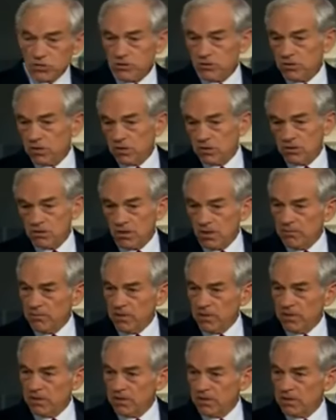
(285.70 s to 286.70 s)
Sure.
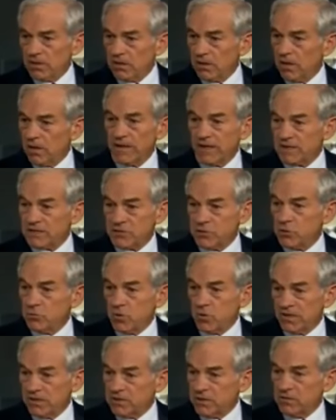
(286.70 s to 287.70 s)
I mean, unless
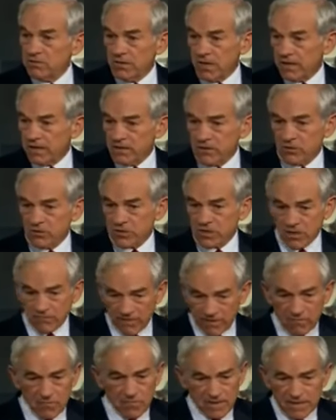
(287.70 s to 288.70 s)
you want to donate it
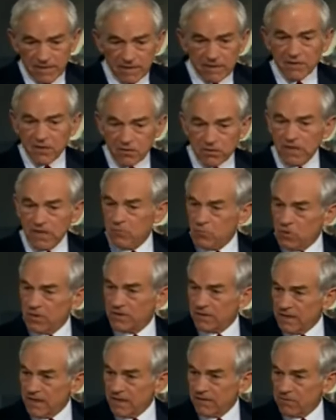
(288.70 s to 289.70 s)
yourself. Everybody can donate
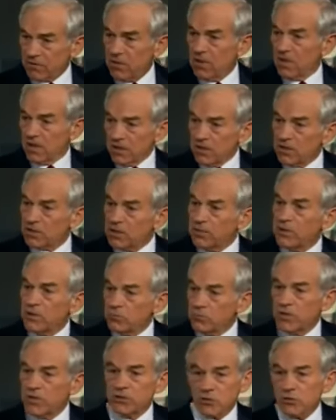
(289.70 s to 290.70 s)
what they ever, and they're going
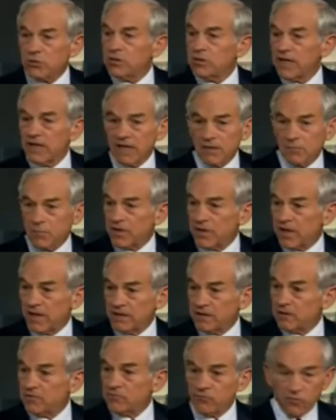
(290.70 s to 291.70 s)
to be richer, and they can pick
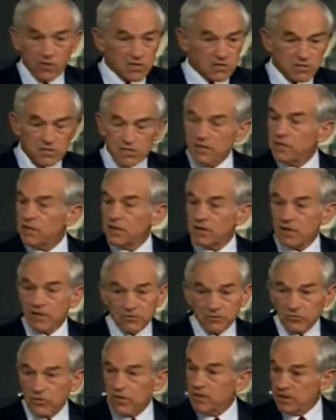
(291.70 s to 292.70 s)
out their friends in their
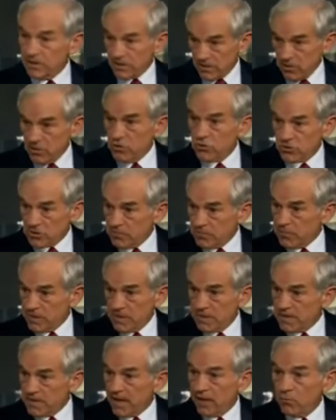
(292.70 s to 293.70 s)
country, and it used to
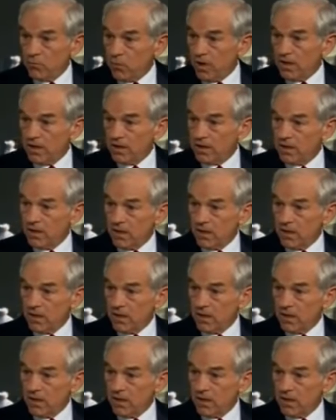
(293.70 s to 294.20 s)
be that way.